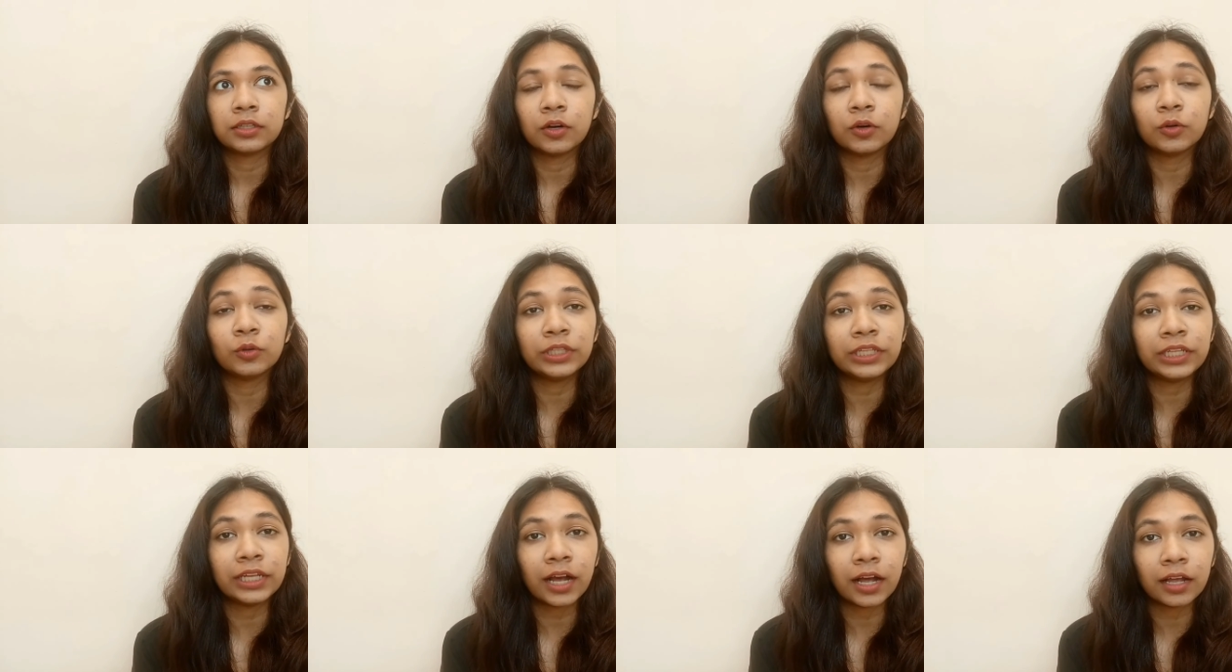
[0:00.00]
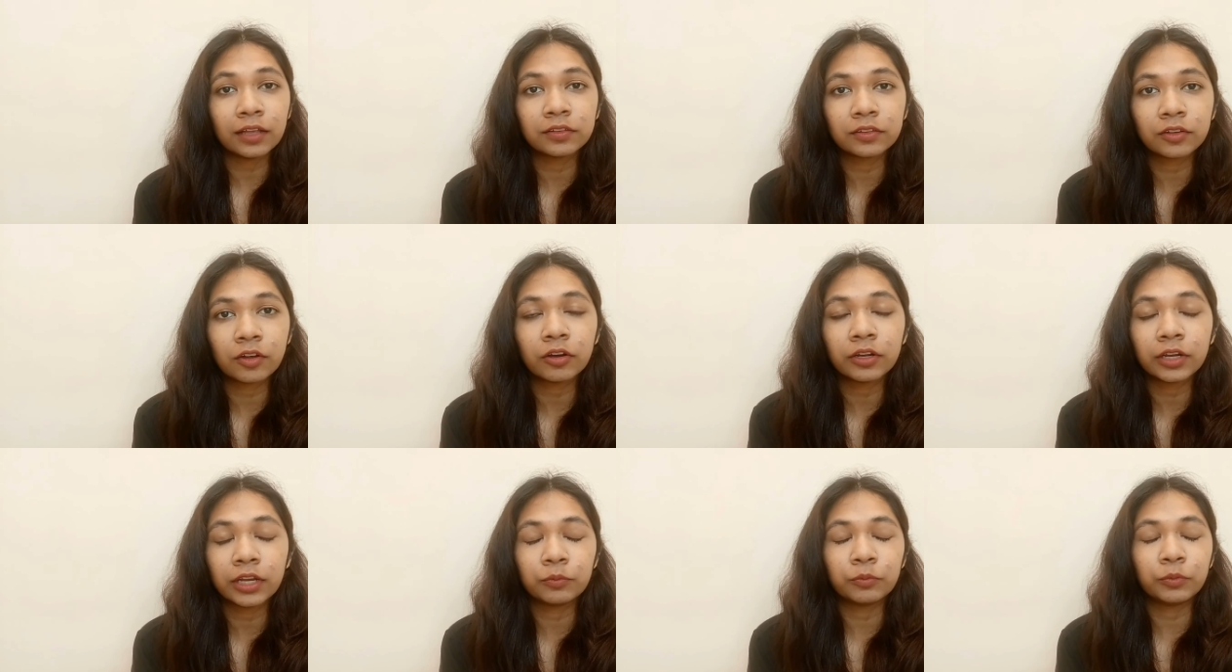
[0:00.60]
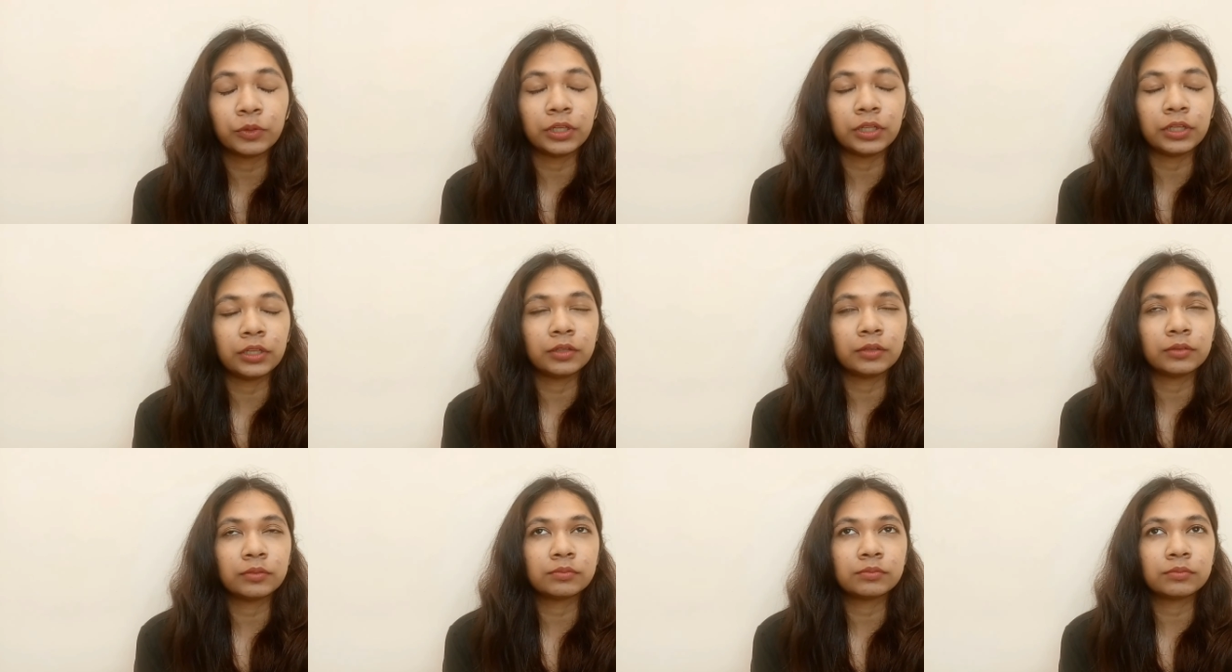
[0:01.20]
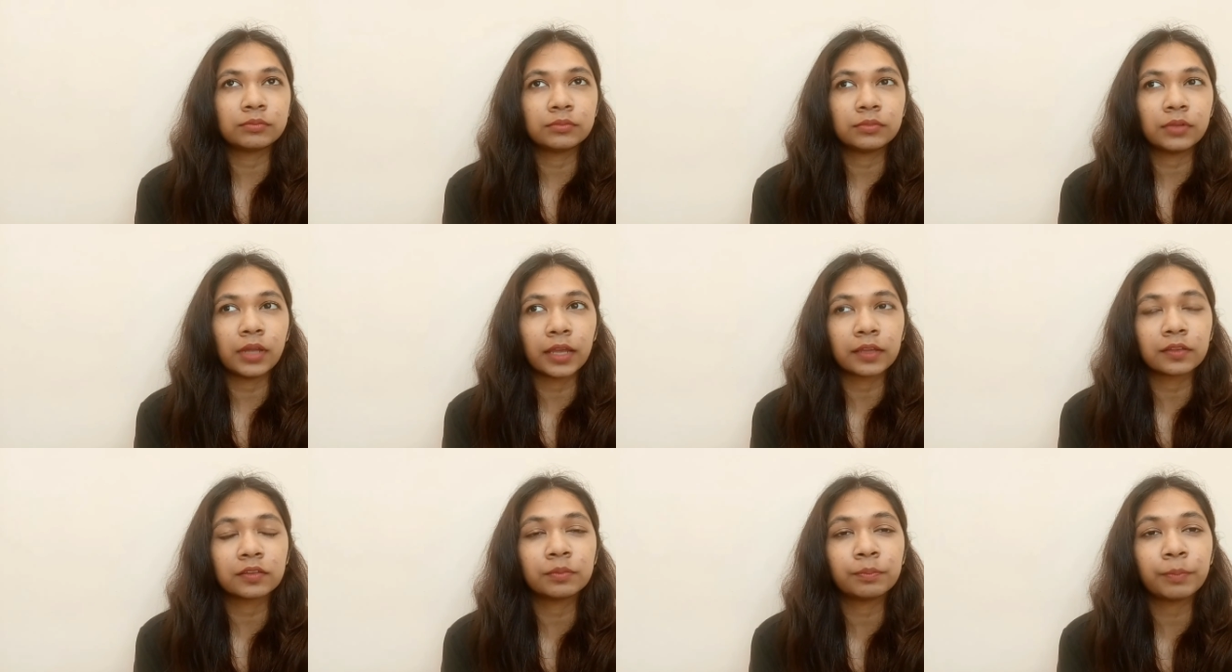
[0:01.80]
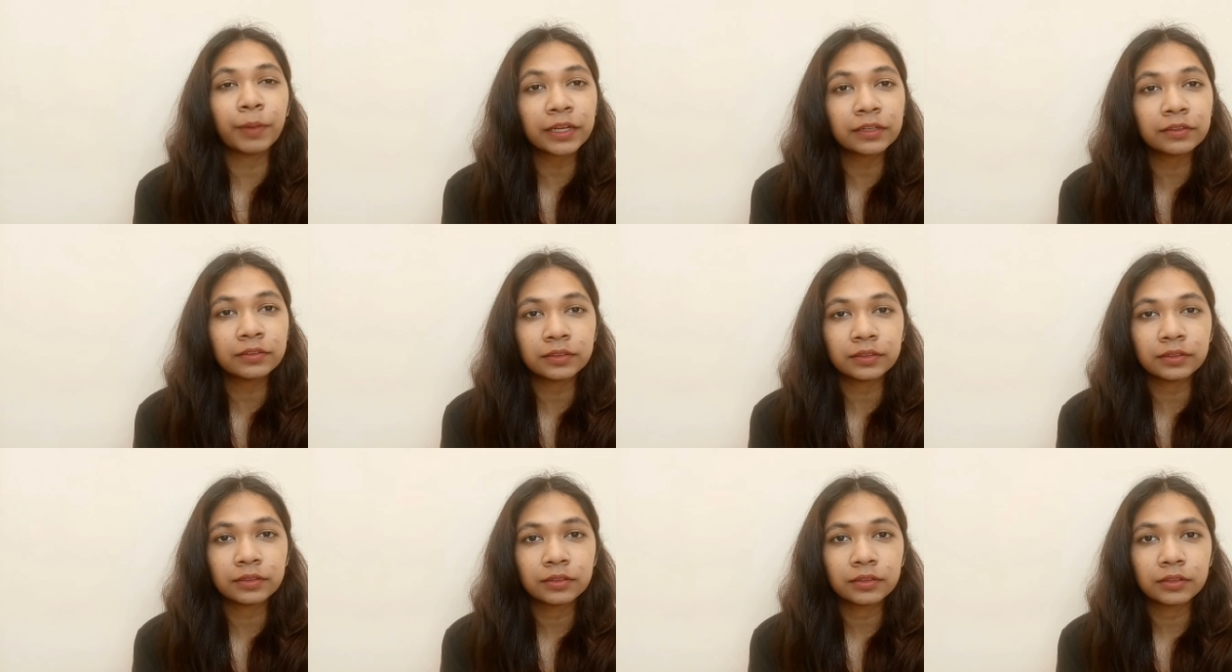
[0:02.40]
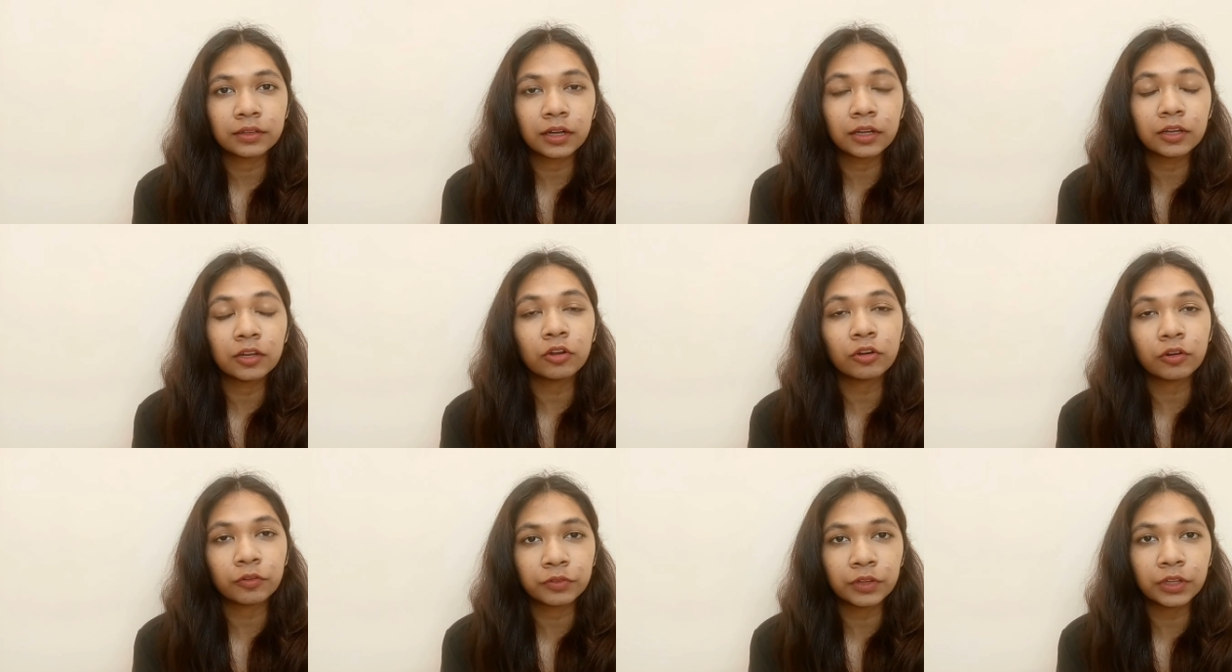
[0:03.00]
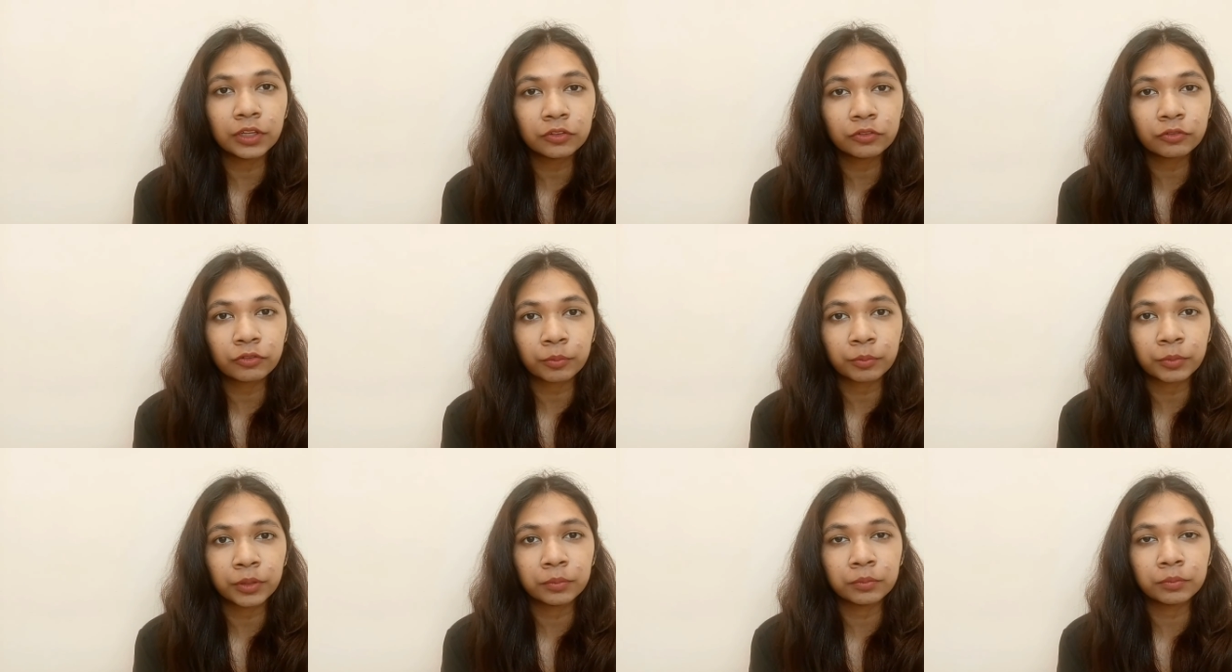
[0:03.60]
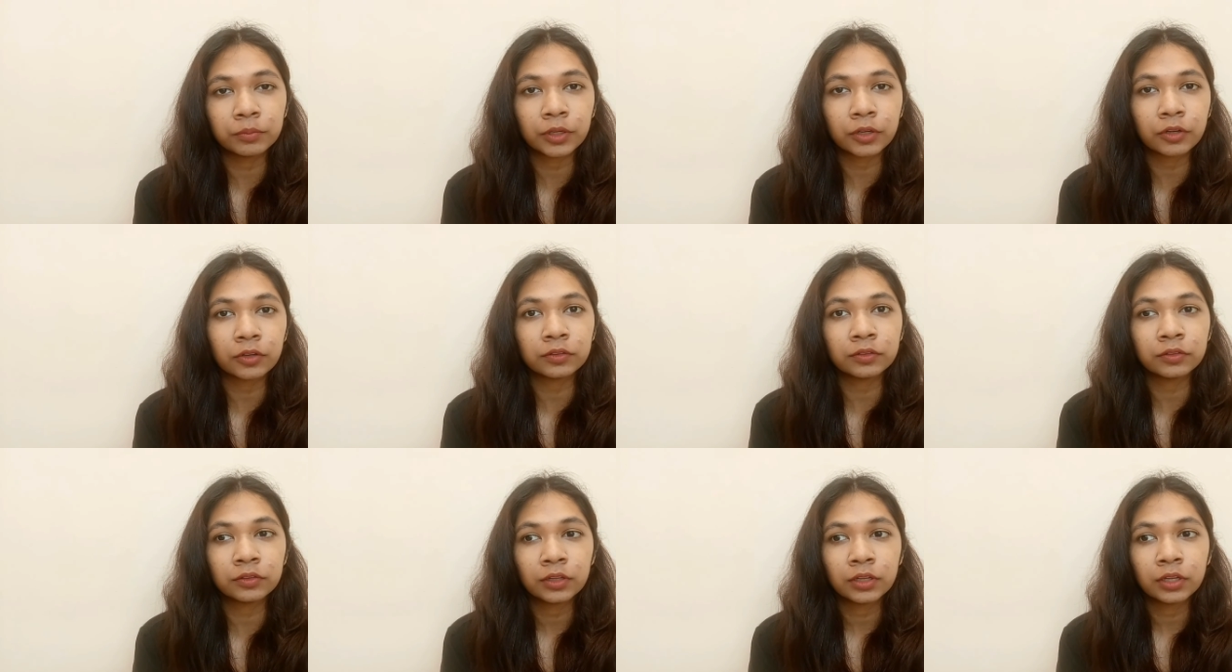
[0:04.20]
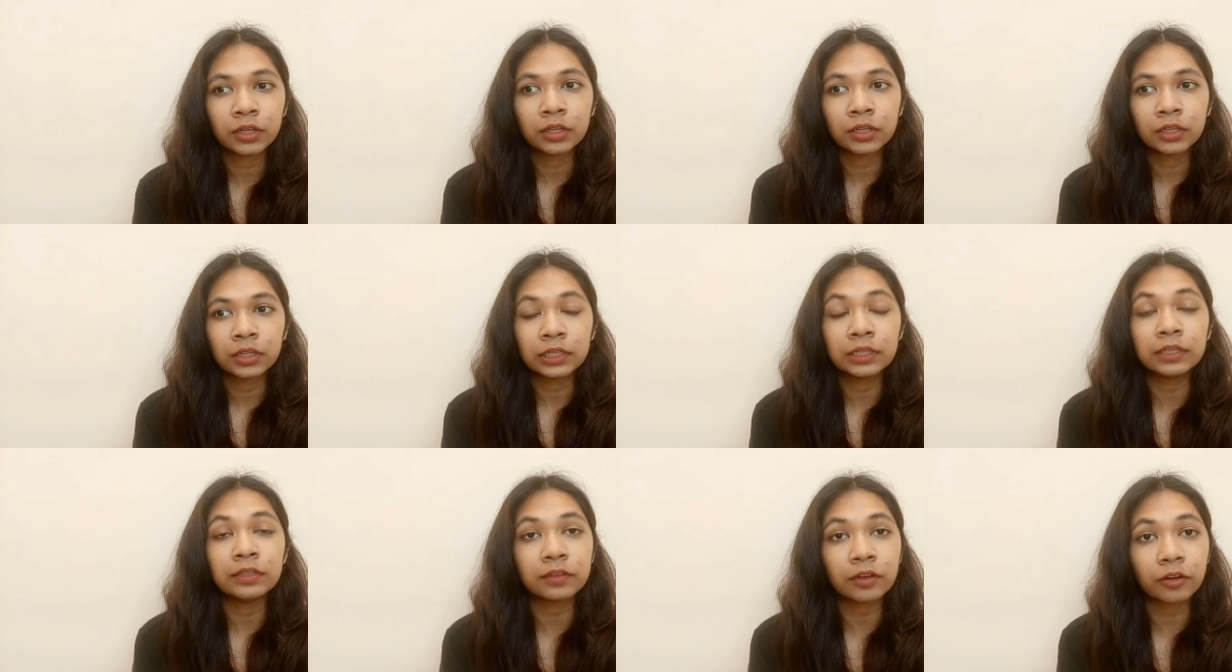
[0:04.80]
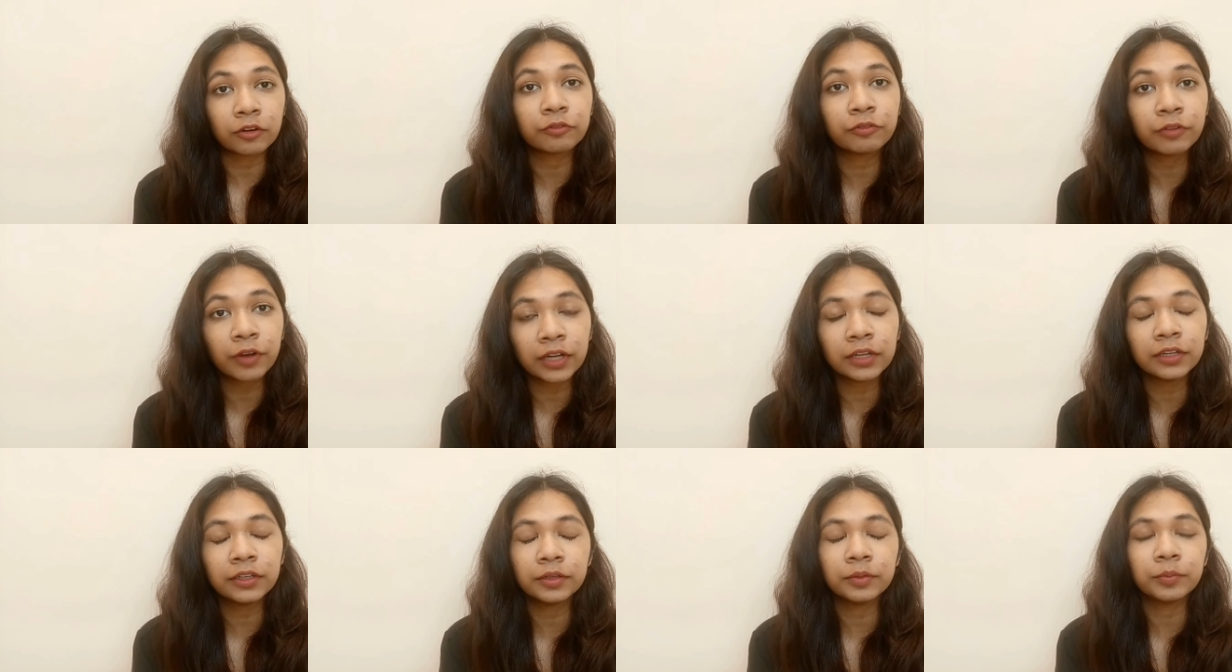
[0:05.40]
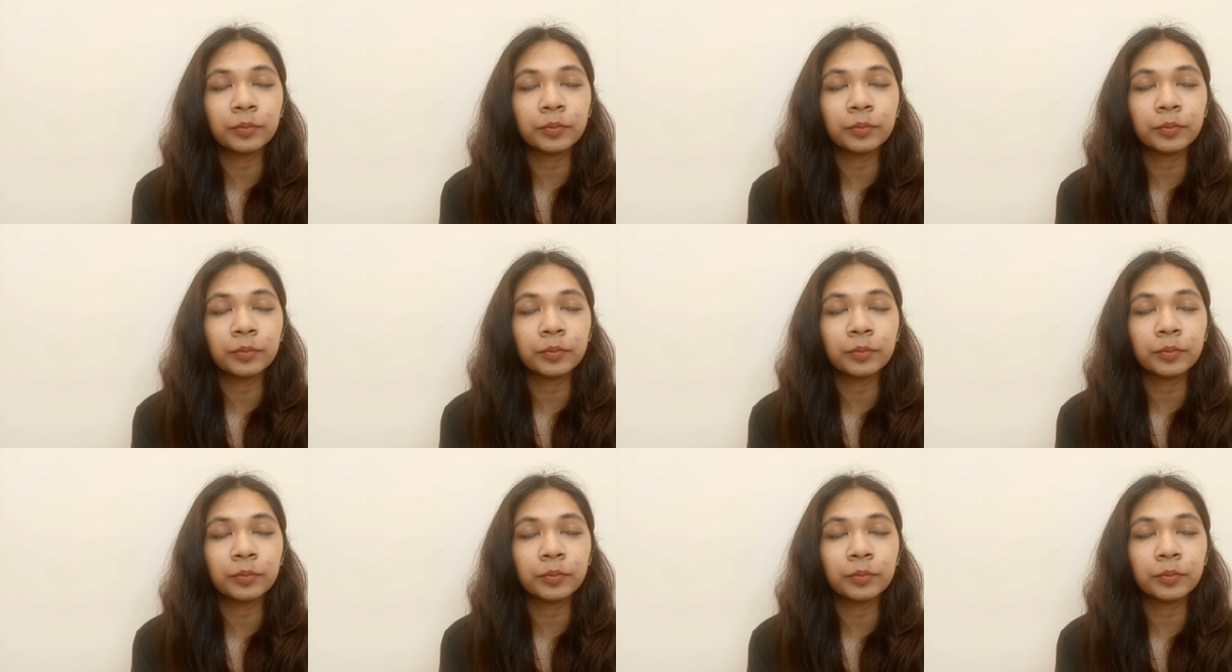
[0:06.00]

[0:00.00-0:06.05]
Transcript: only ask God and we expect a lot of things from Him because He's our Father.